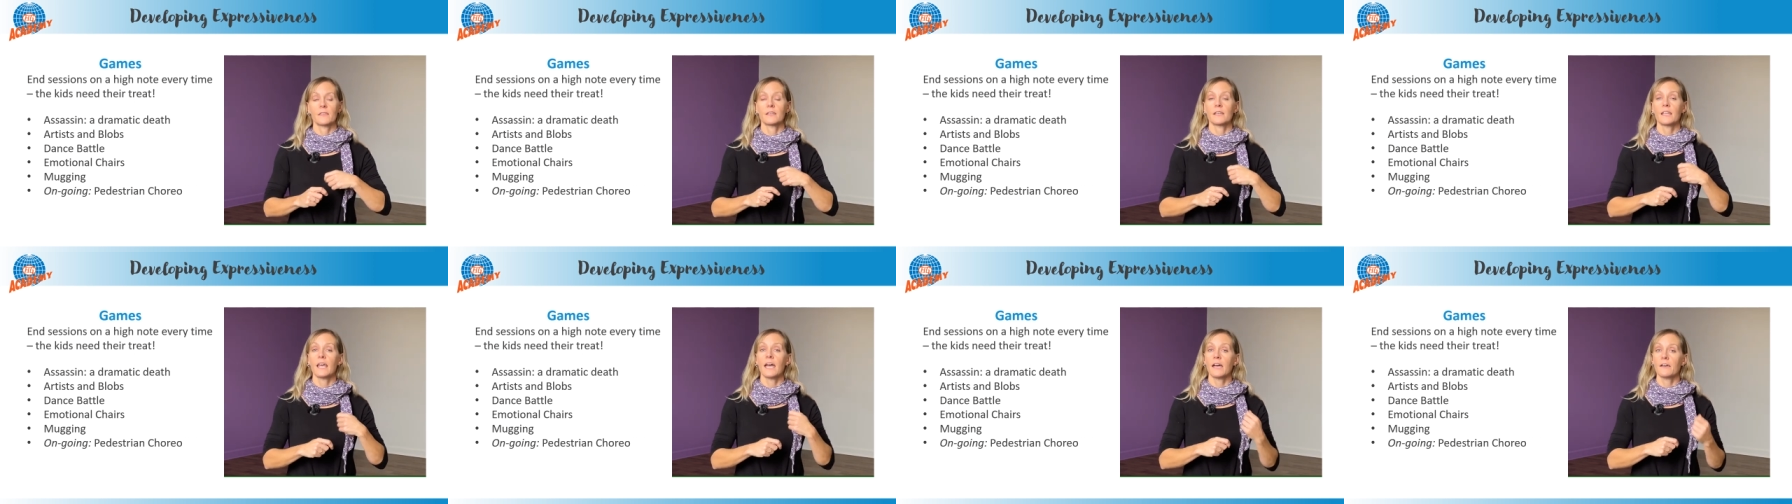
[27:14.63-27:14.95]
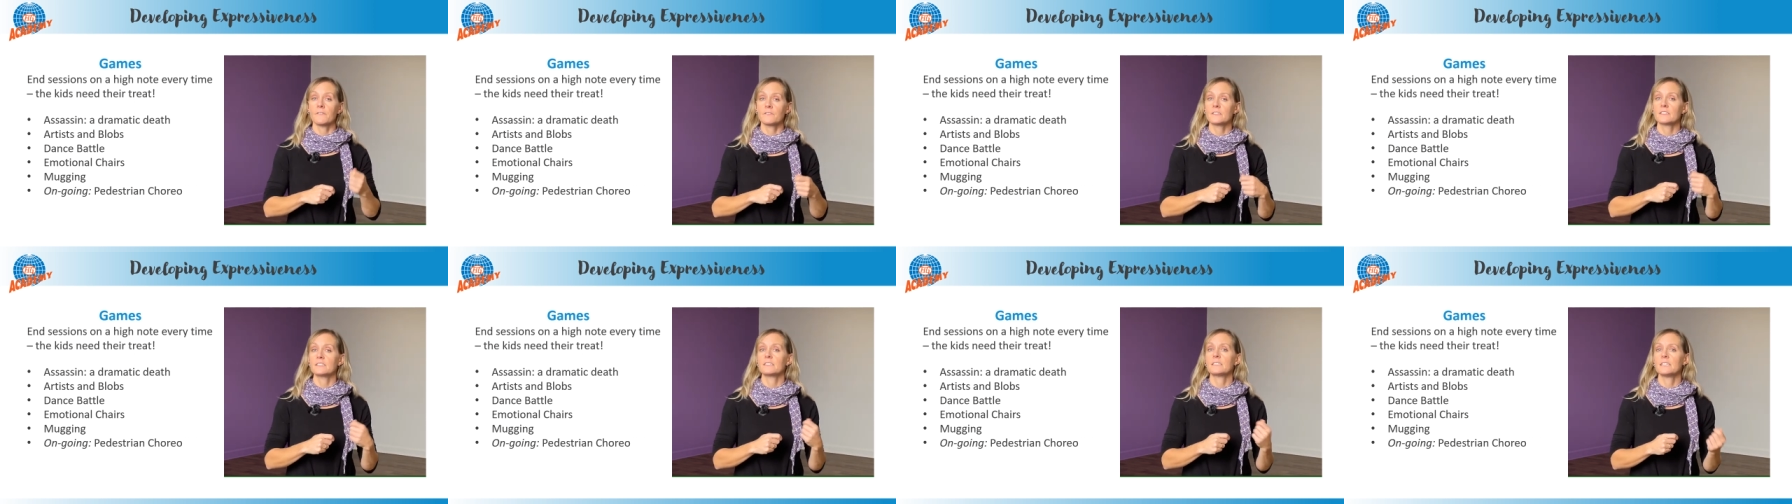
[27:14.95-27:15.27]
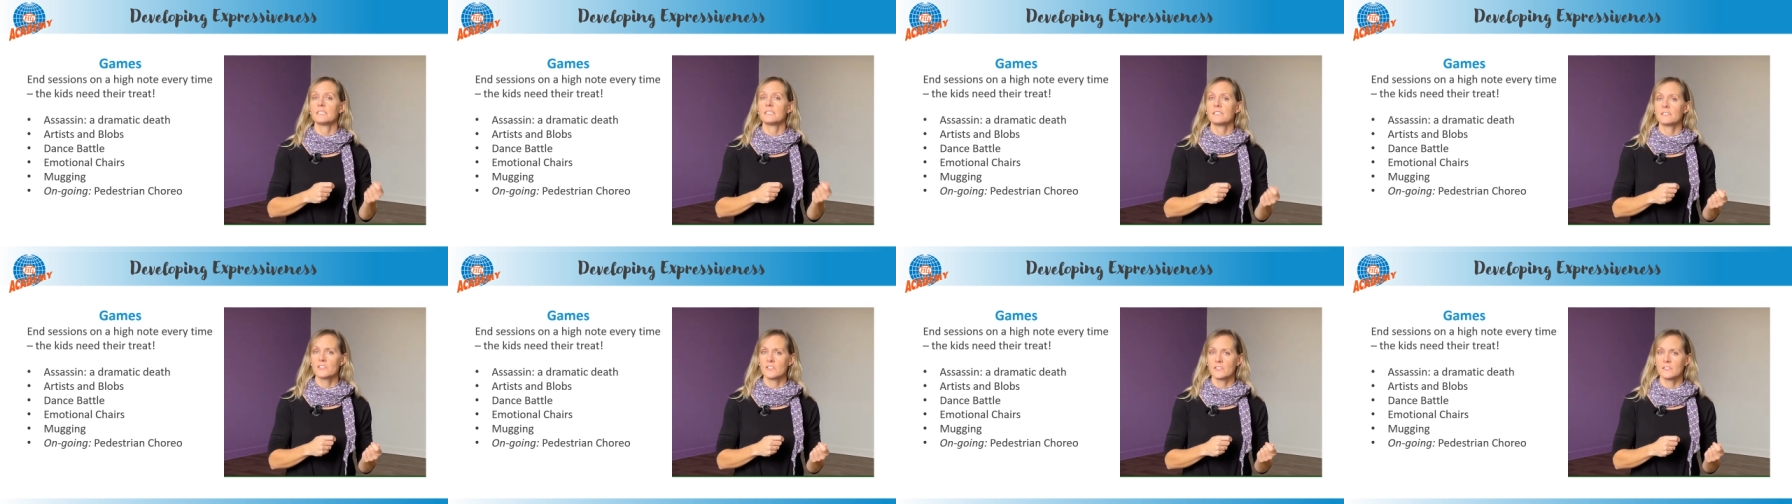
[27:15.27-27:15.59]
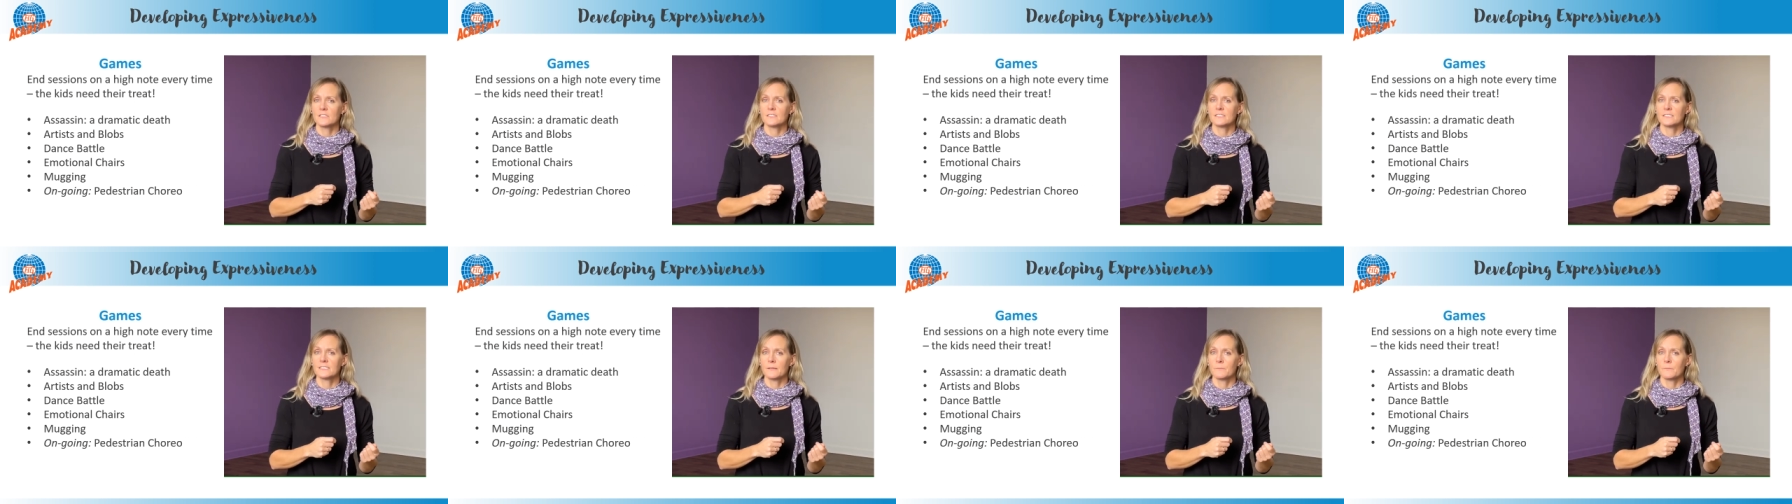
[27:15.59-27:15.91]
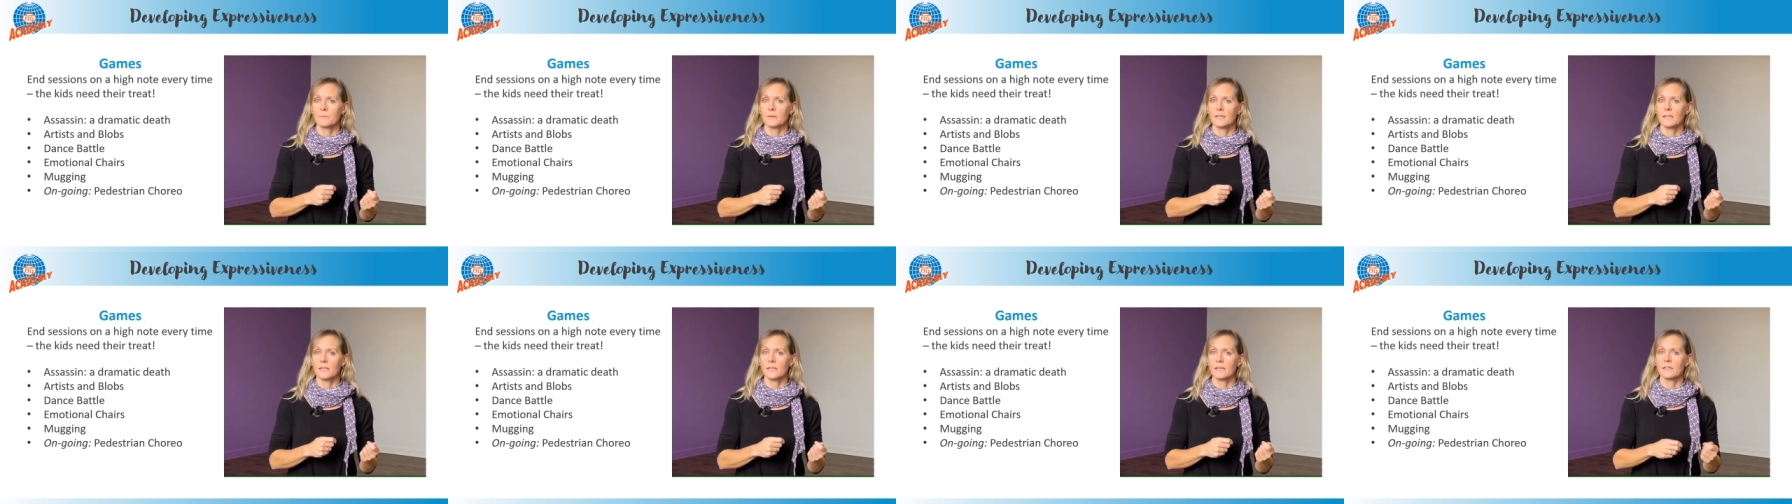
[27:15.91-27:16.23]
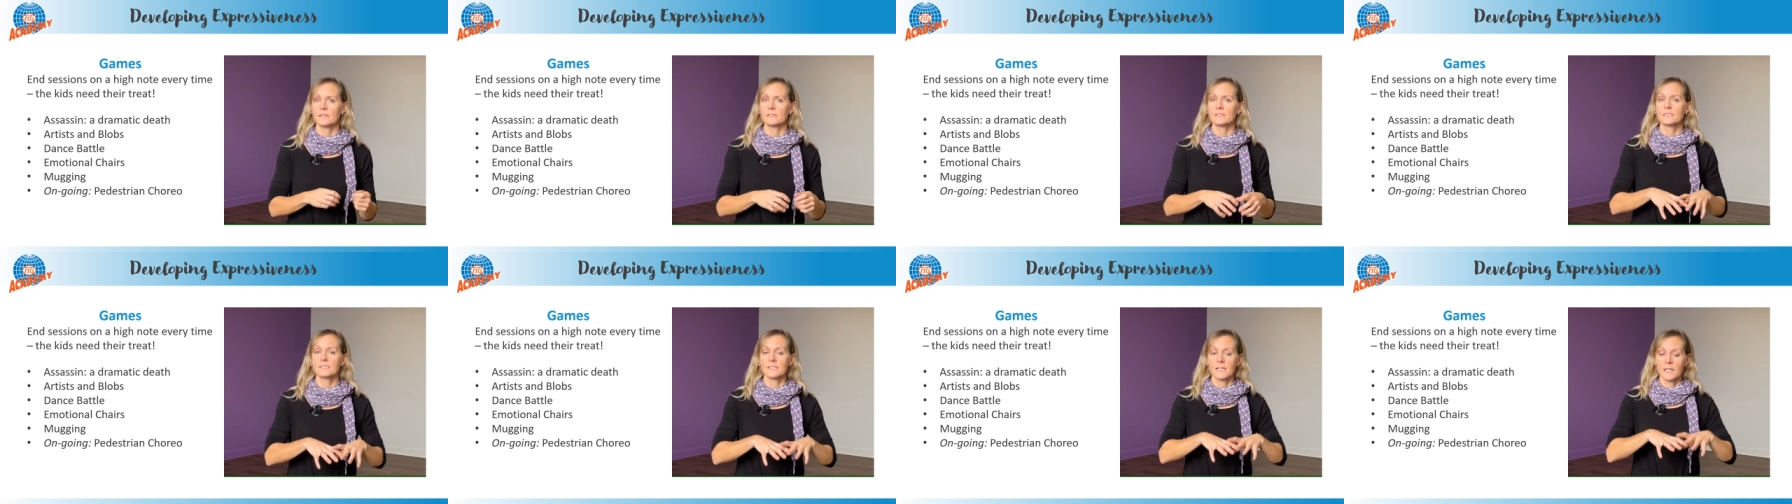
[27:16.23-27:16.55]
have to teach it to somebody
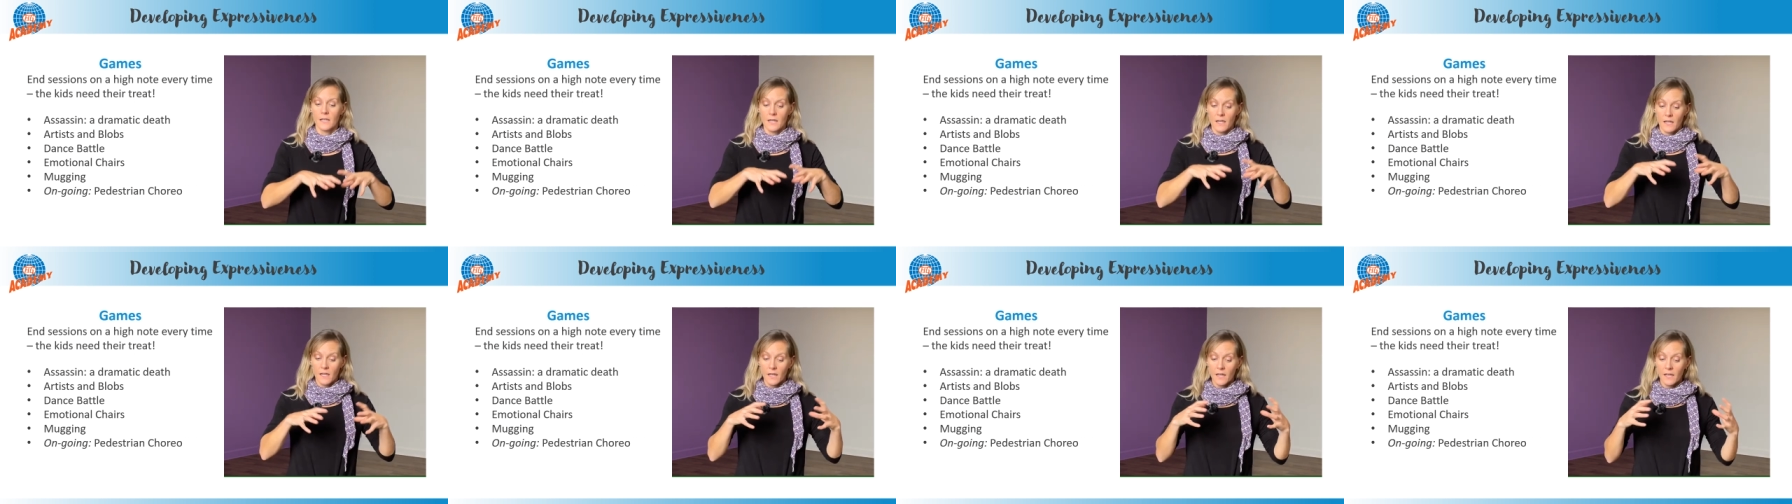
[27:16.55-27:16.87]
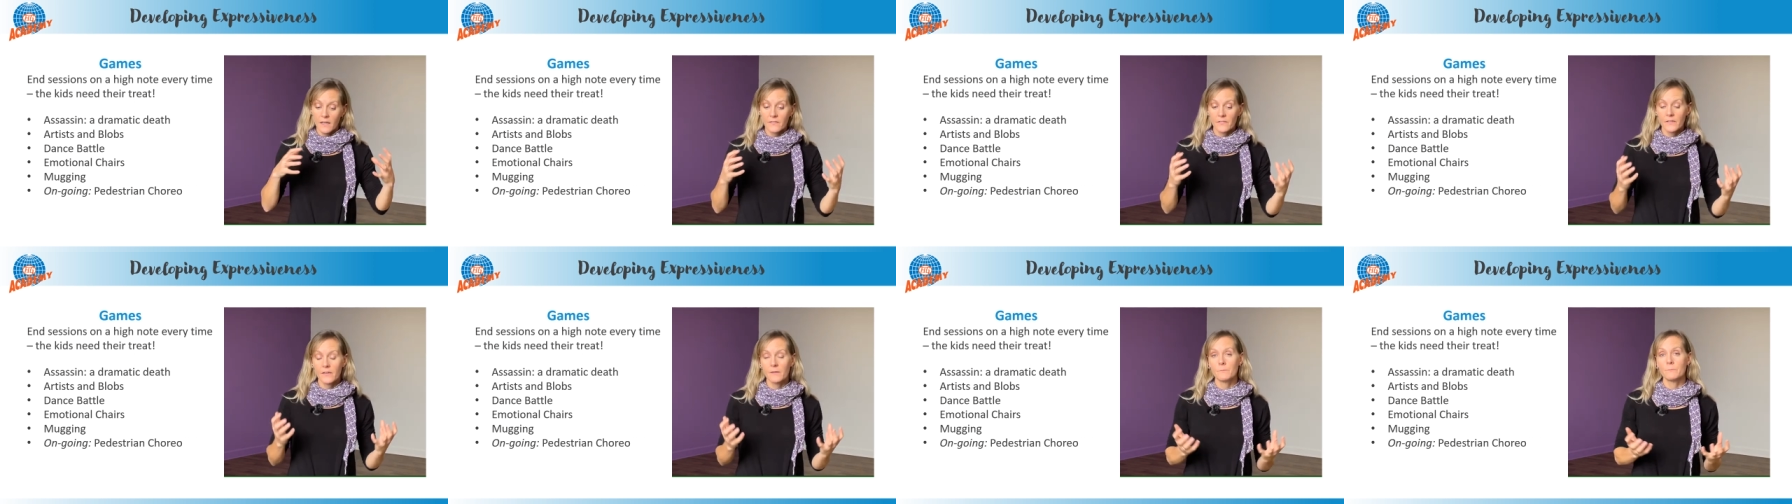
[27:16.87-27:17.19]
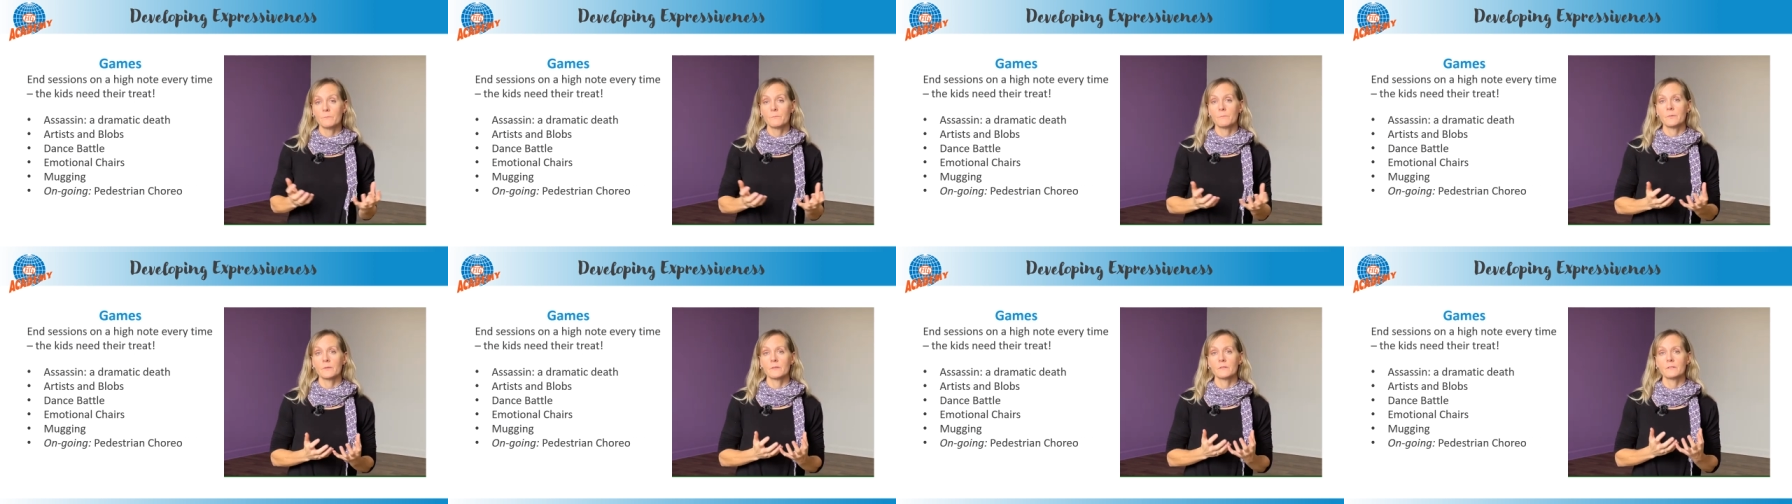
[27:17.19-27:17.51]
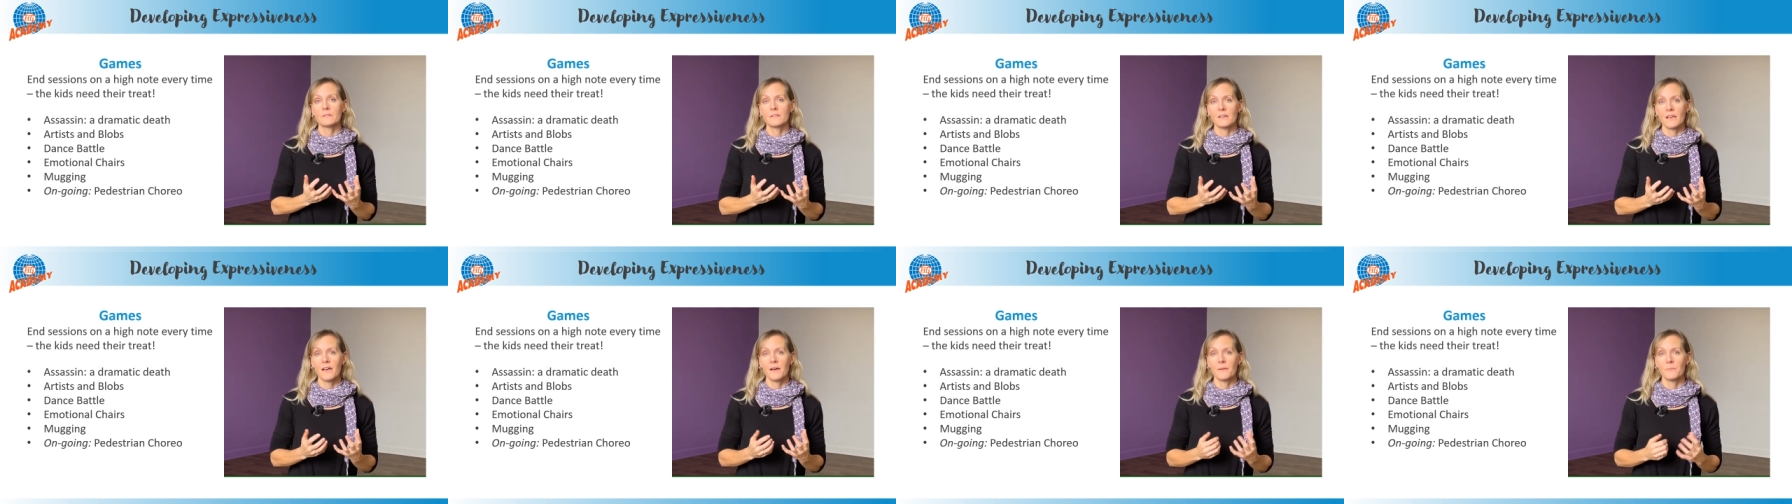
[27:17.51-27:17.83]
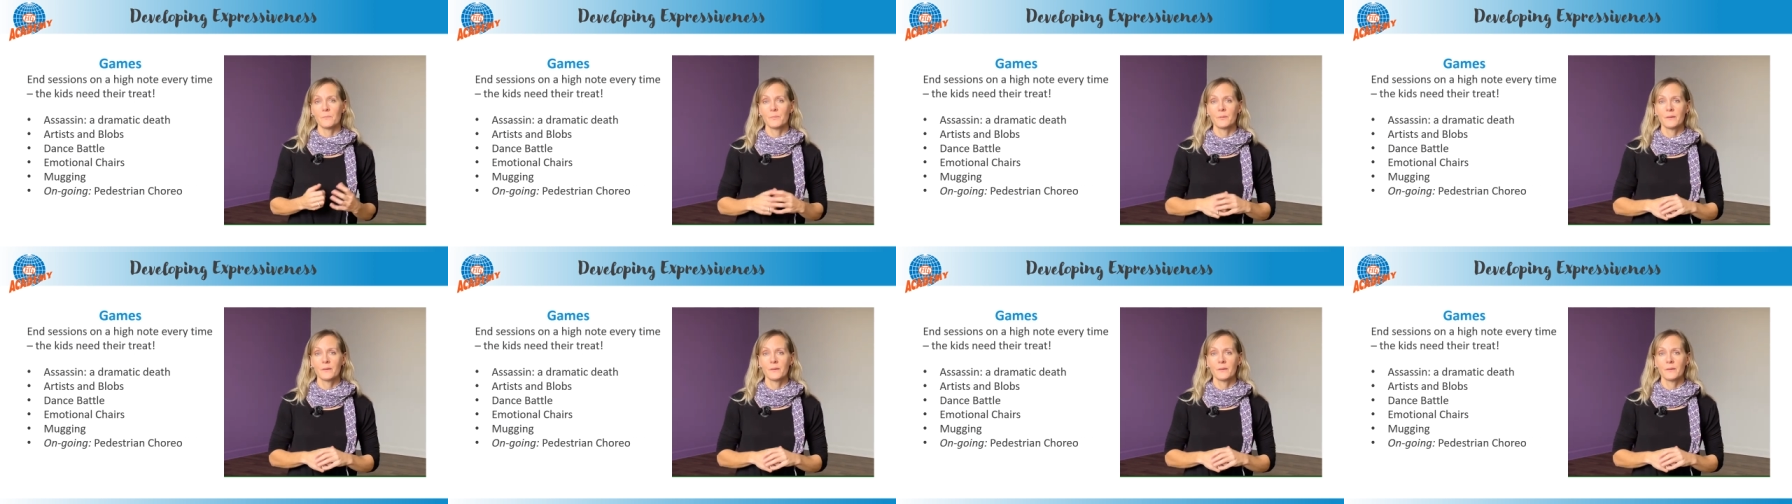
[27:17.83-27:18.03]
else and then build up